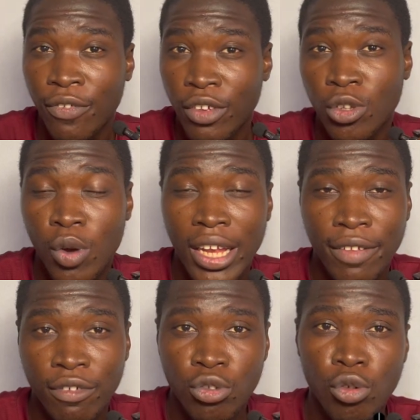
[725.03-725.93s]
the video, and
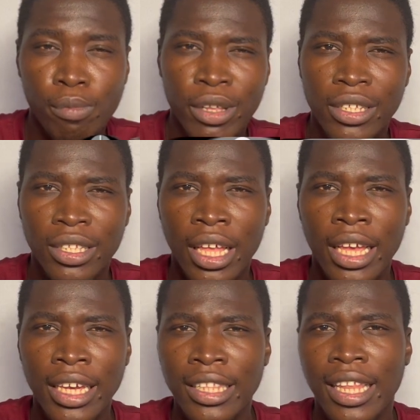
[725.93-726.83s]
if you do, please
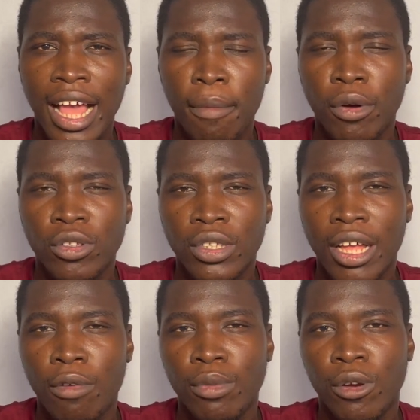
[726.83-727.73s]
hit the like button
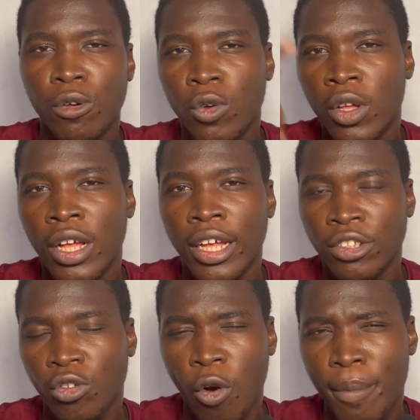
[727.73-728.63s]
down below,
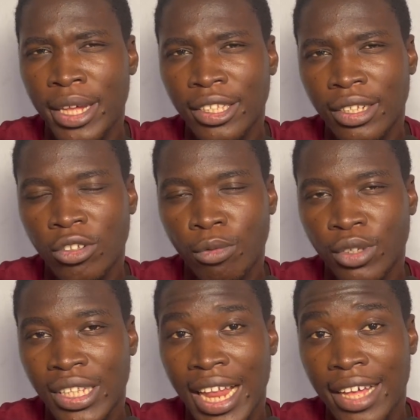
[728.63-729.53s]
comment
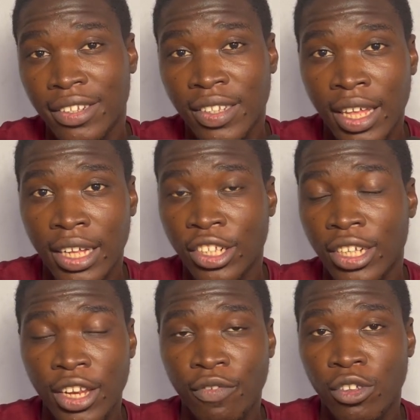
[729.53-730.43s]
something nice,
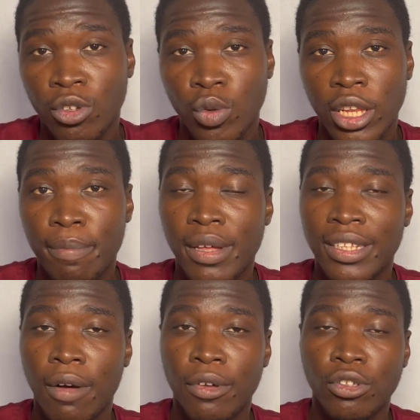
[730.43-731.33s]
share the video to any
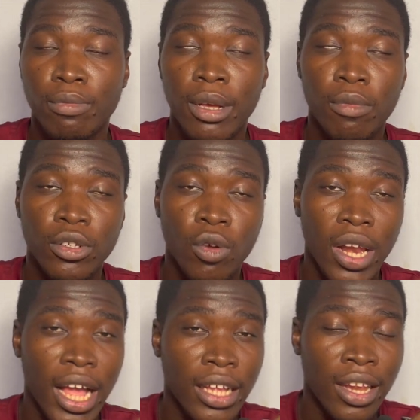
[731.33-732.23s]
person that wants to make money
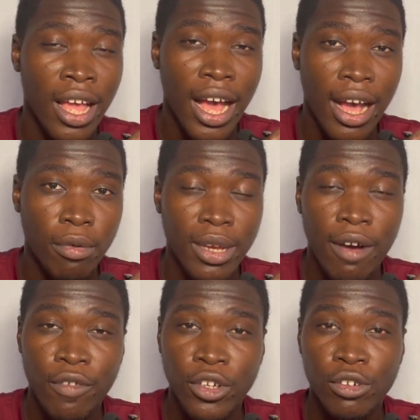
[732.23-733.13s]
online, and
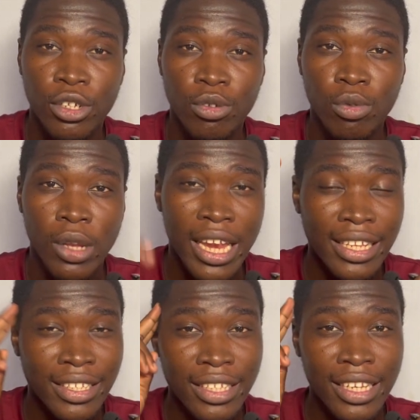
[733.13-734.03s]
without further ado,
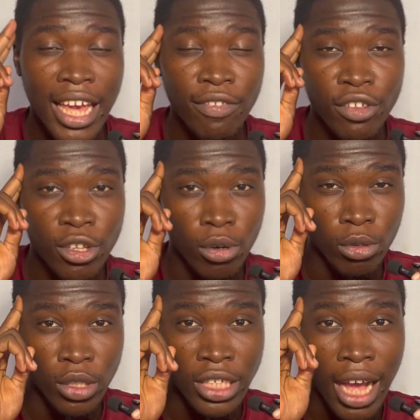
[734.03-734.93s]
let's see you in the next
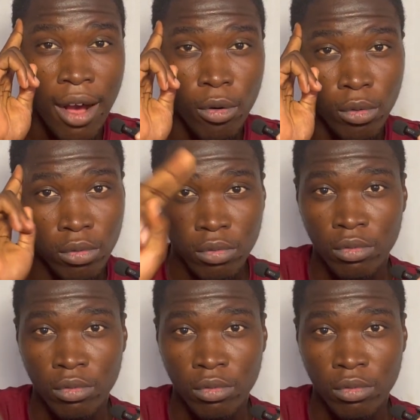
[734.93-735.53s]
video. Ciao.